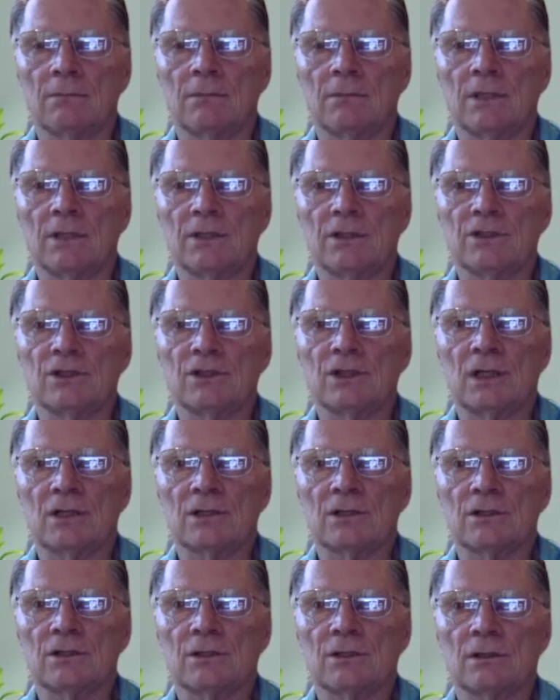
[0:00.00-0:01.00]
is a
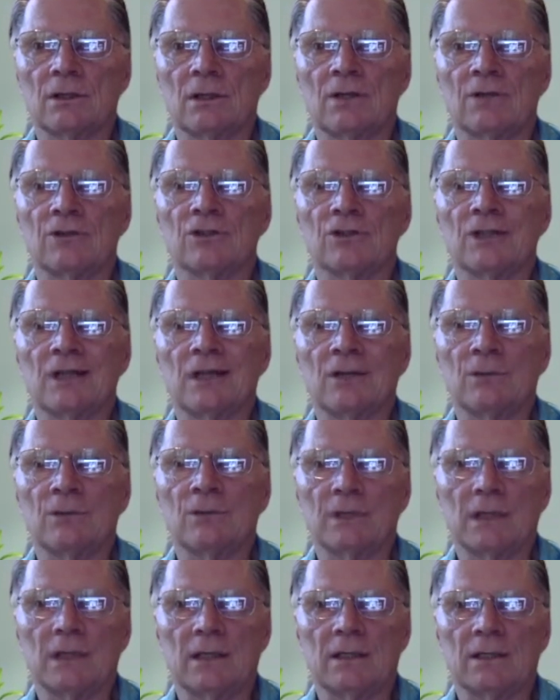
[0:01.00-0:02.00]
chance to understand what
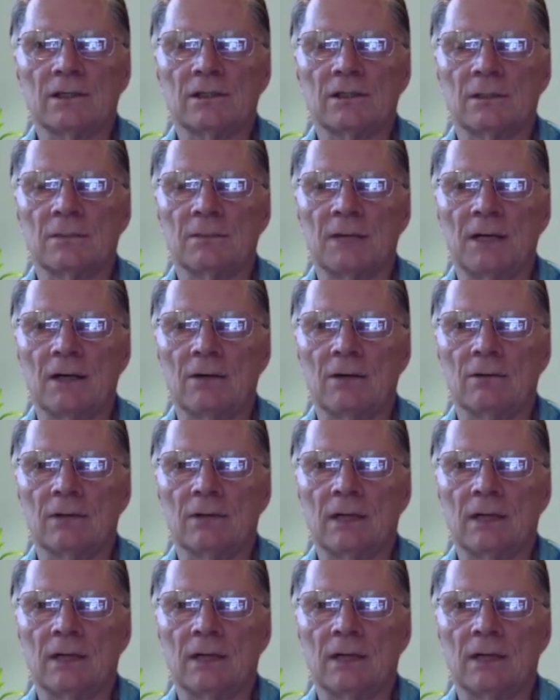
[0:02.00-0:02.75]
that is somehow.